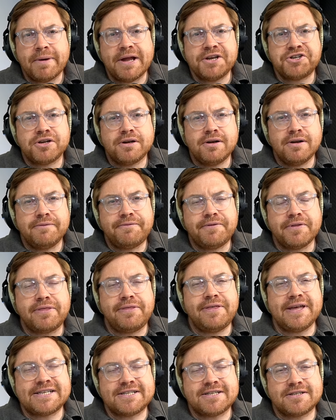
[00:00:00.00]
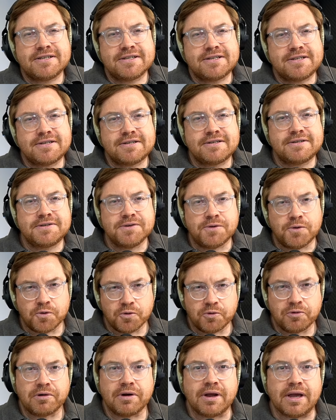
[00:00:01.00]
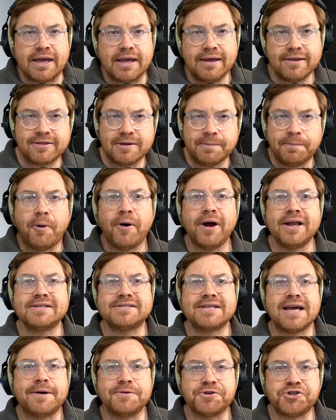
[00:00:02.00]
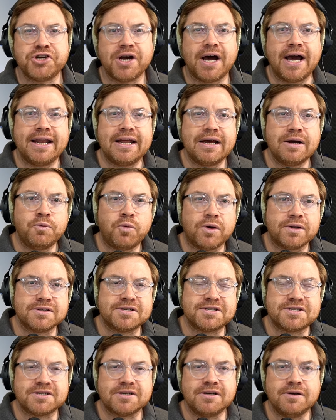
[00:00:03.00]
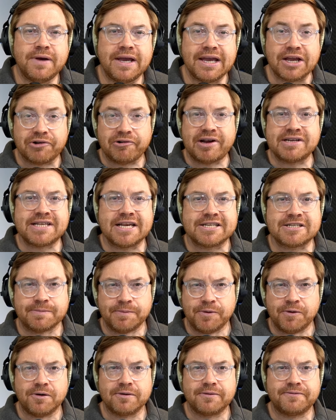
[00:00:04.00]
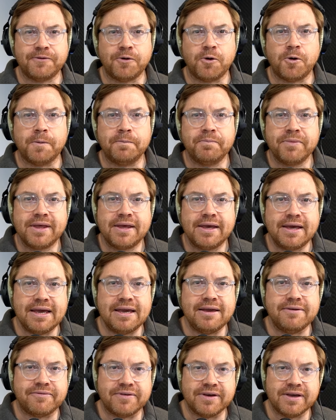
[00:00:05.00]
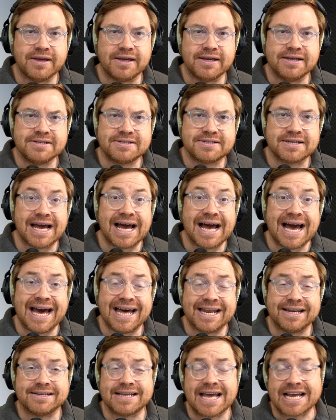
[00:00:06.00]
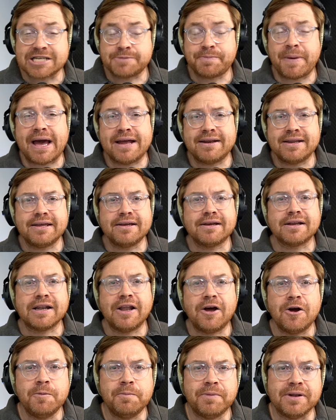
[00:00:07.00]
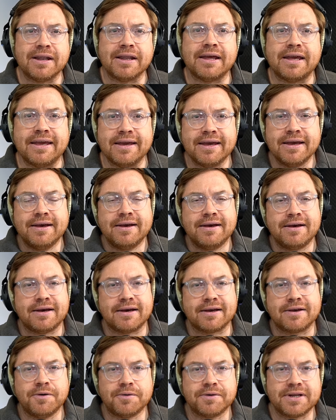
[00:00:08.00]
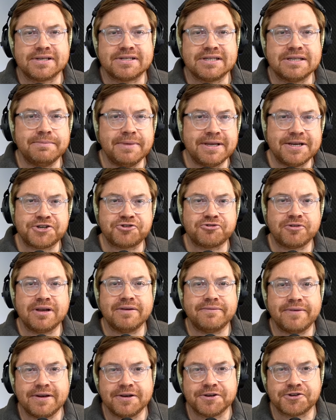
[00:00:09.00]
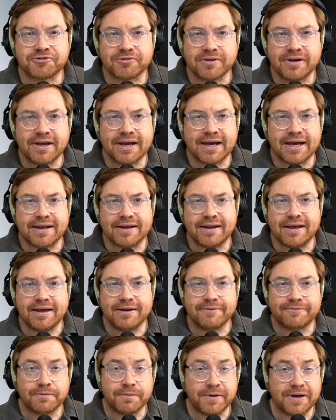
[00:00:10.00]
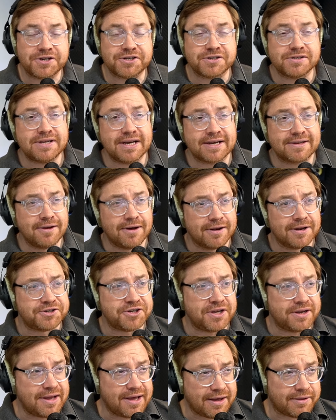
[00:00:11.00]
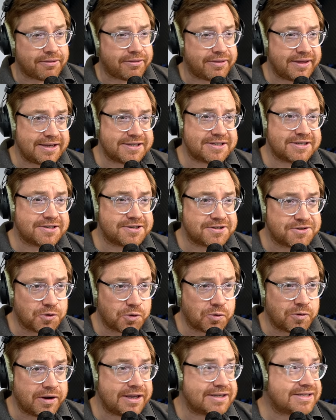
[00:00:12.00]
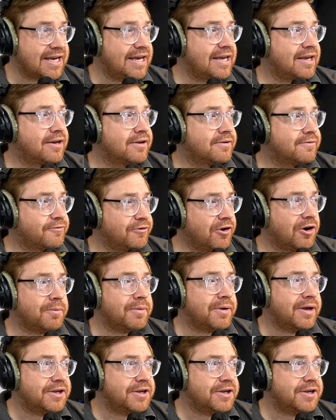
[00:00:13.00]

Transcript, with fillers: mention for this story that points out China wants to increase their support for EVs and expanding globally, according to the Ministry of Industry and Information Technology. Now, this story taken from